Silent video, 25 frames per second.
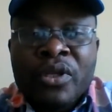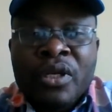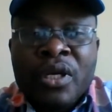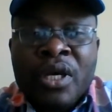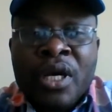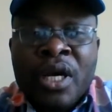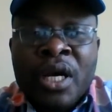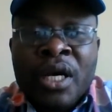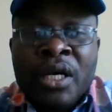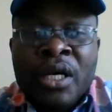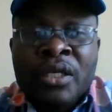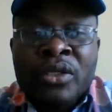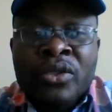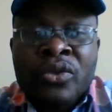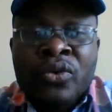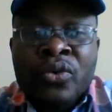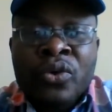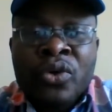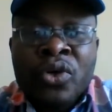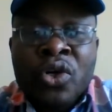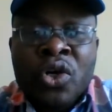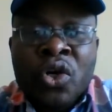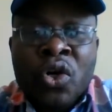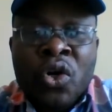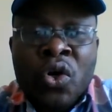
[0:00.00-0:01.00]
and
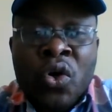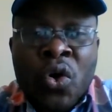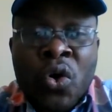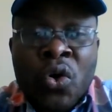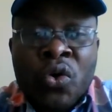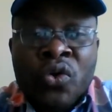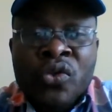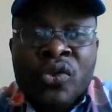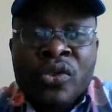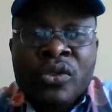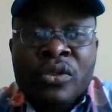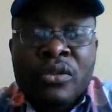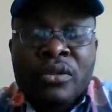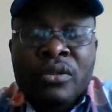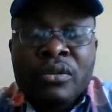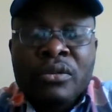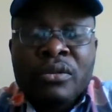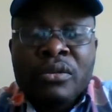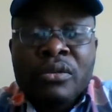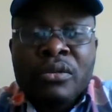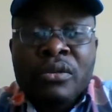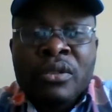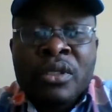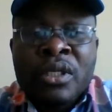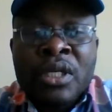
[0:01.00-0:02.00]
you close
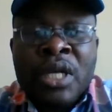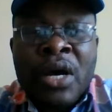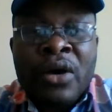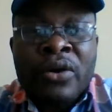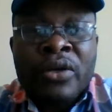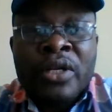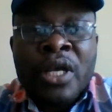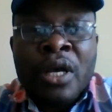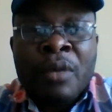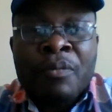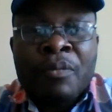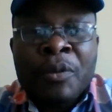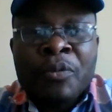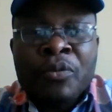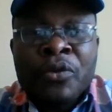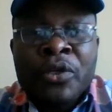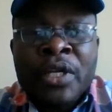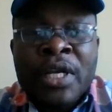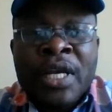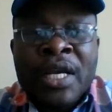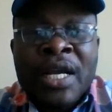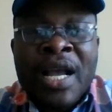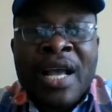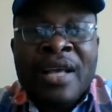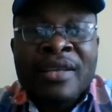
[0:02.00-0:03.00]
down your people in
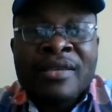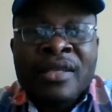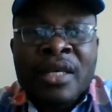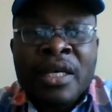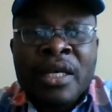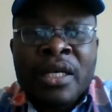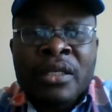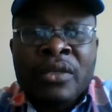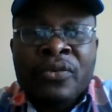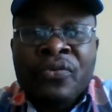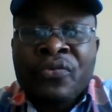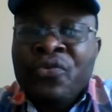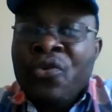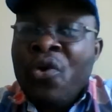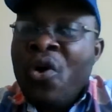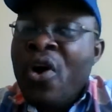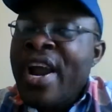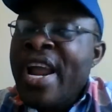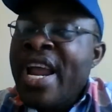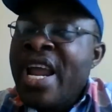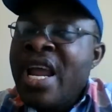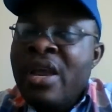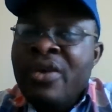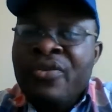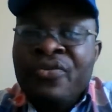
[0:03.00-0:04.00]
a cascade
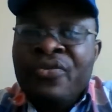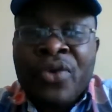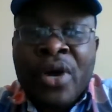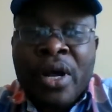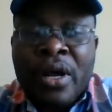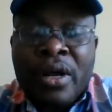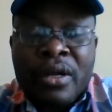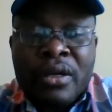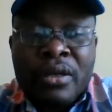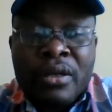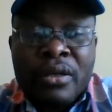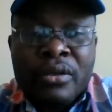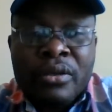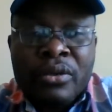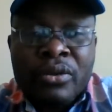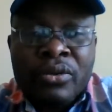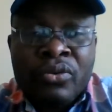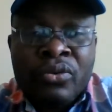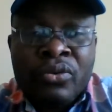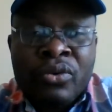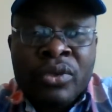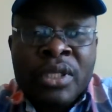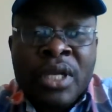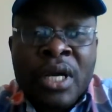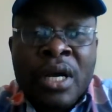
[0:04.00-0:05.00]
forever
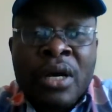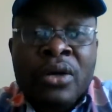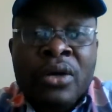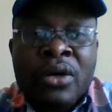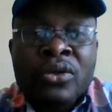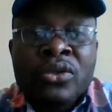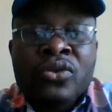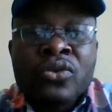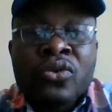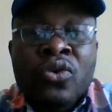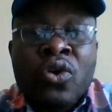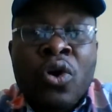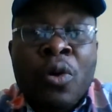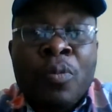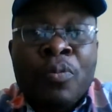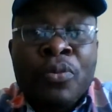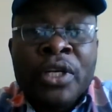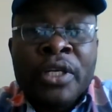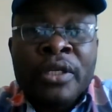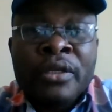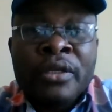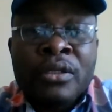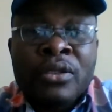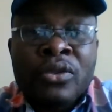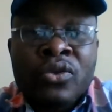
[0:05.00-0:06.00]
without
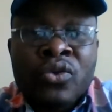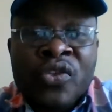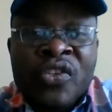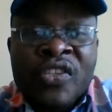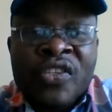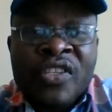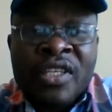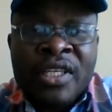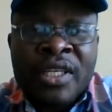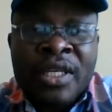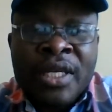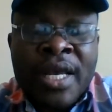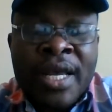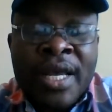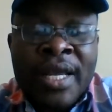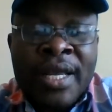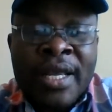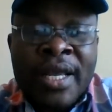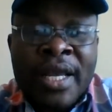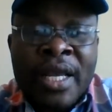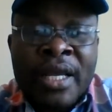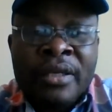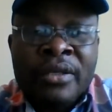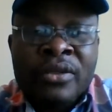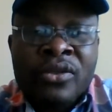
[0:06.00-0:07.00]
opening to see
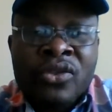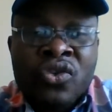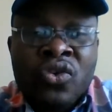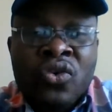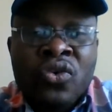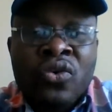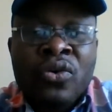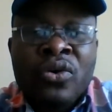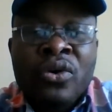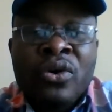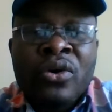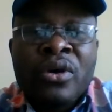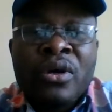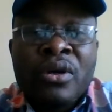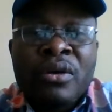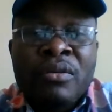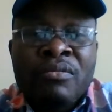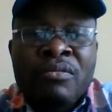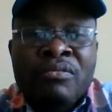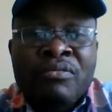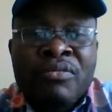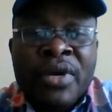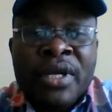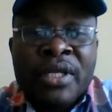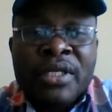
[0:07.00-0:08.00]
again. So
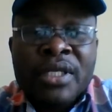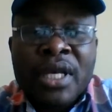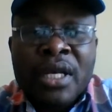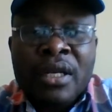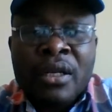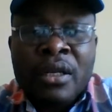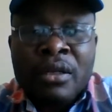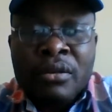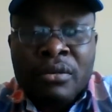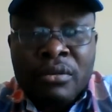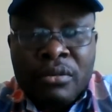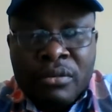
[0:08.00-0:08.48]
better